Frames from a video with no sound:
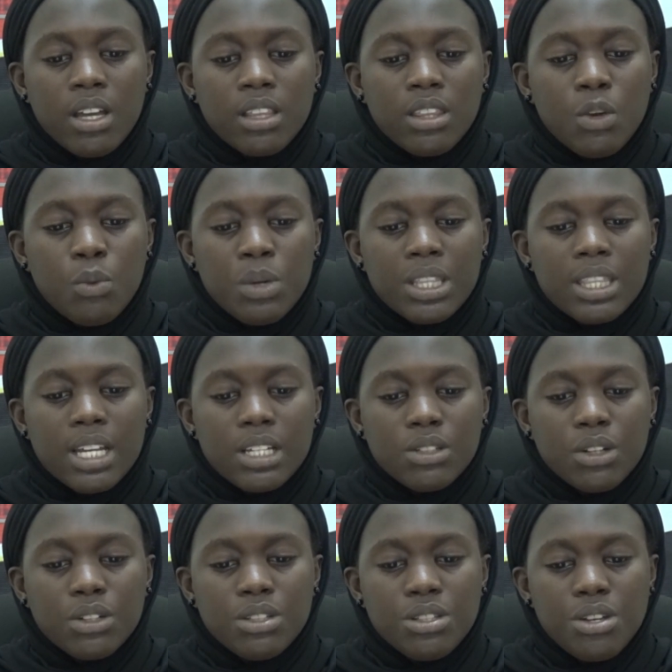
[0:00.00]
The witness
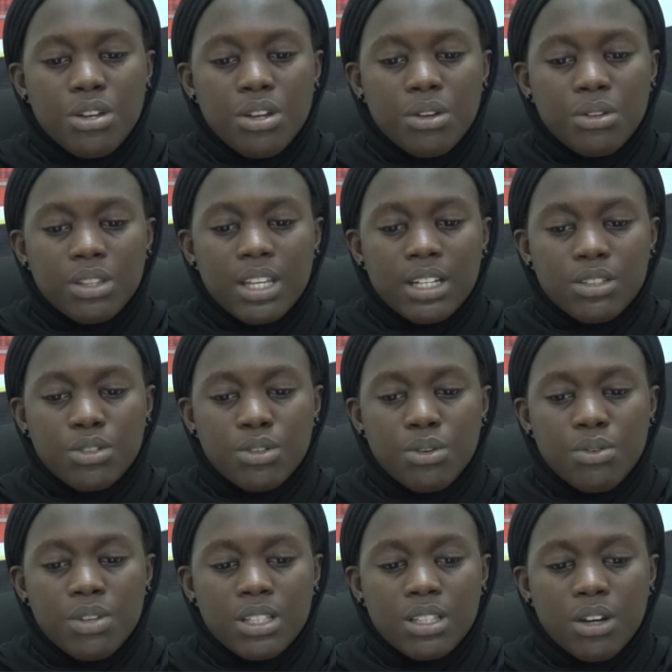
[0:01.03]
continued that
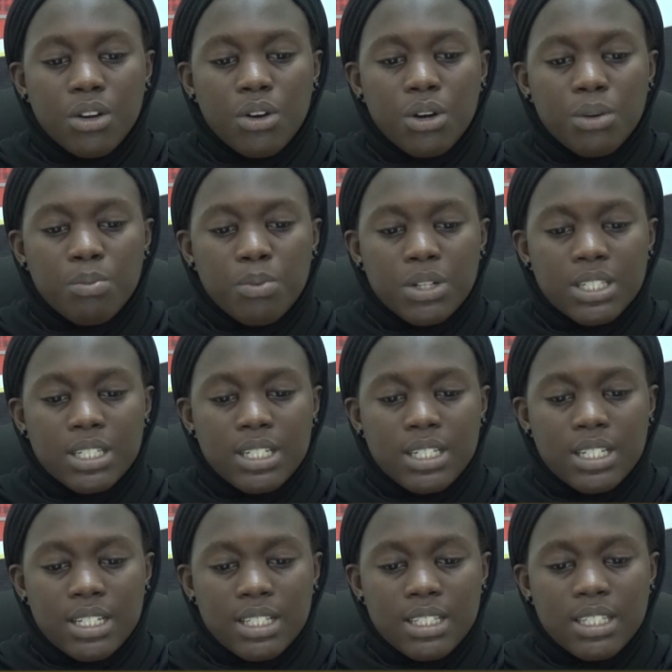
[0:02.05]
during the court
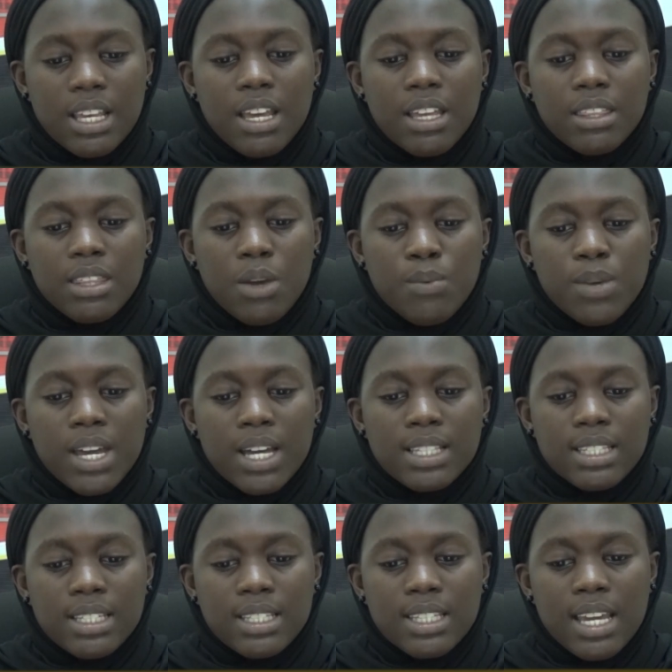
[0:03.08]
proceedings, they were
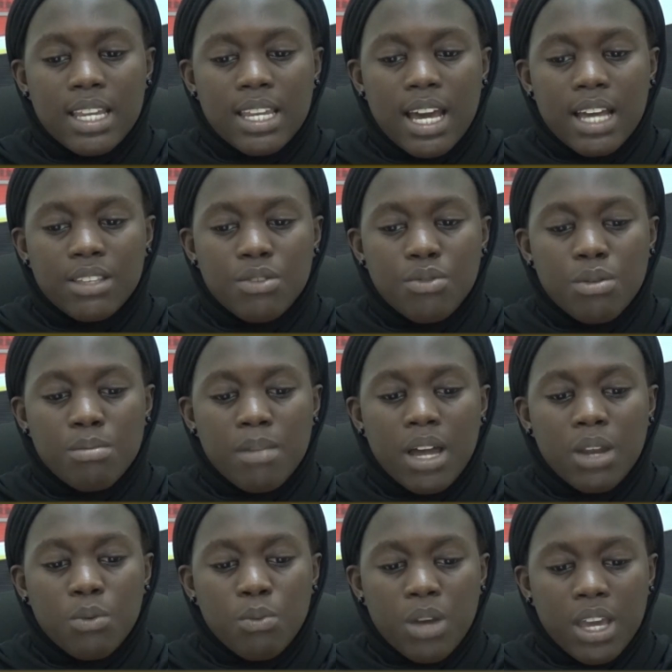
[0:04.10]
detained at the
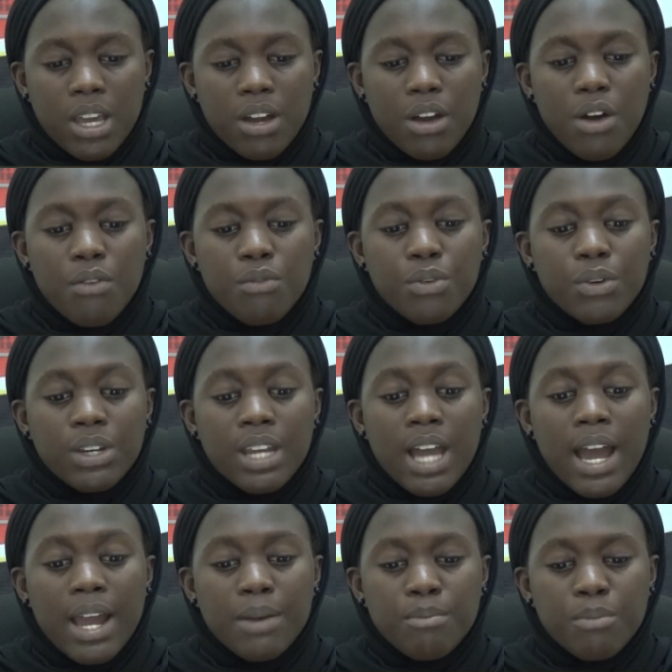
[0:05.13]
remand wing for
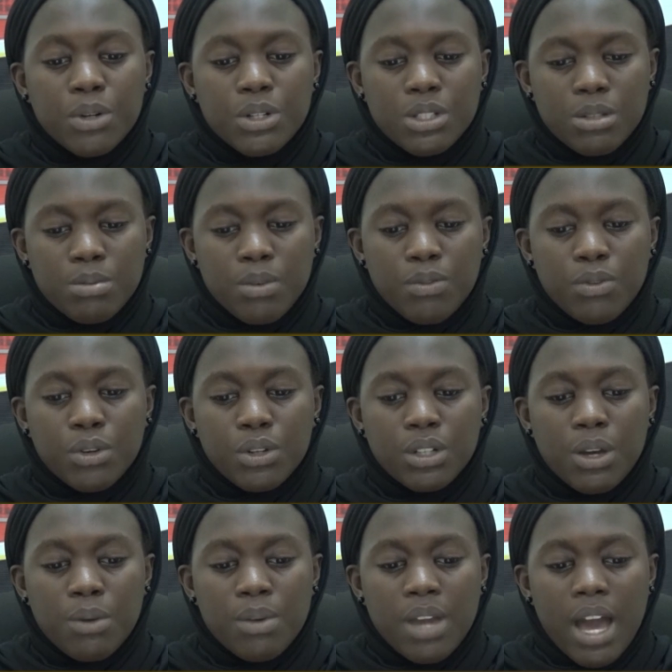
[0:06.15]
9 months before
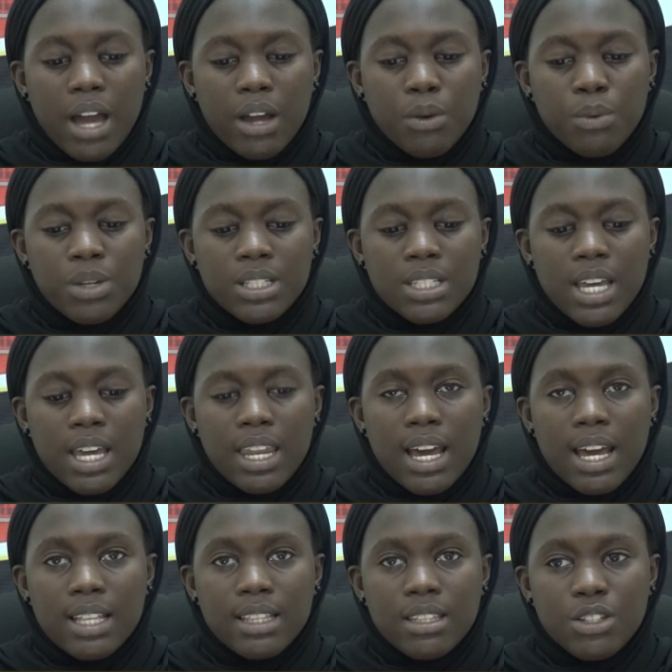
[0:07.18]
they were acquitted
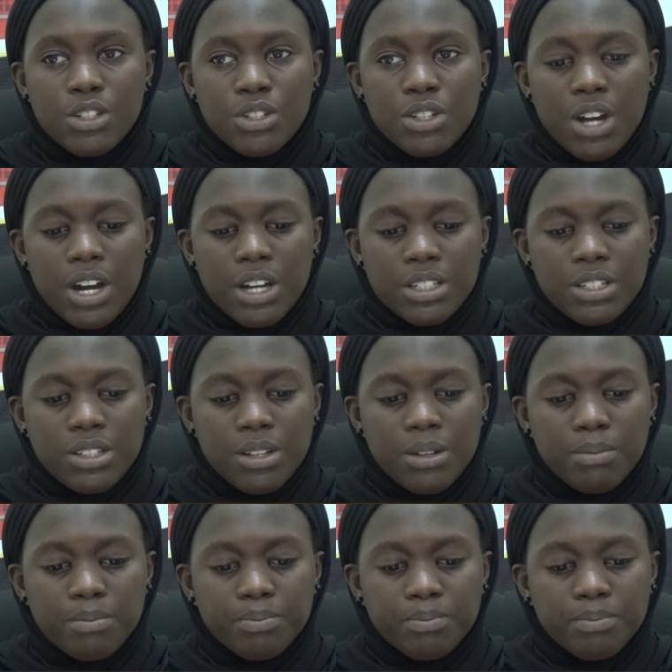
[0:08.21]
and discharged.